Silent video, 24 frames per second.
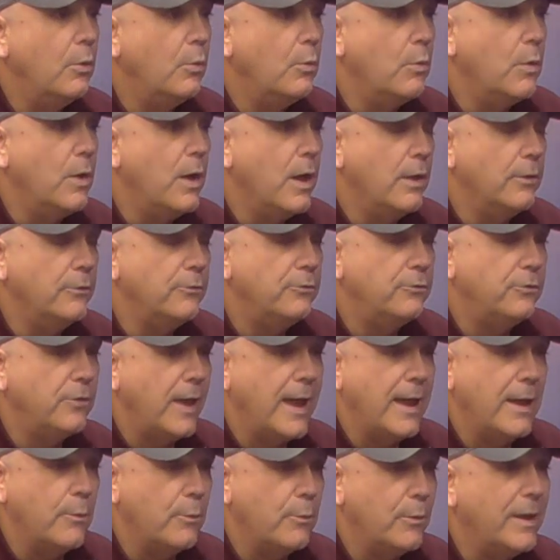was
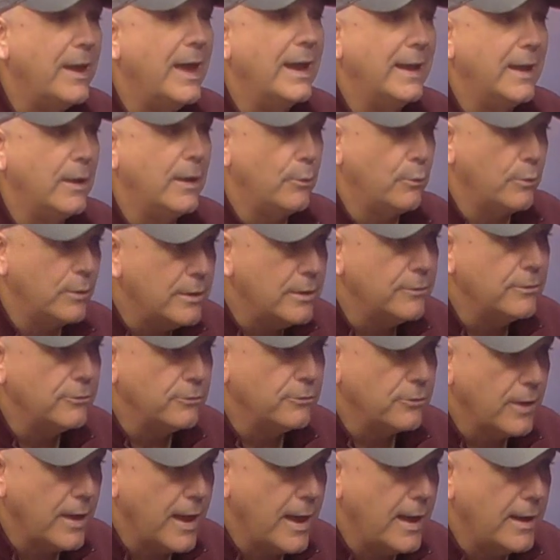saying, we got to get rid of
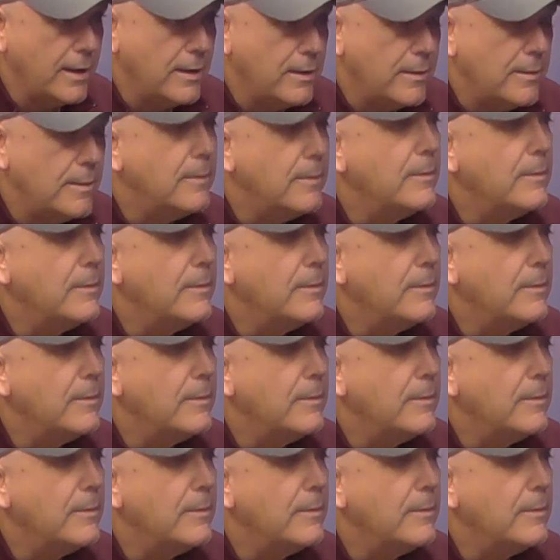this guy.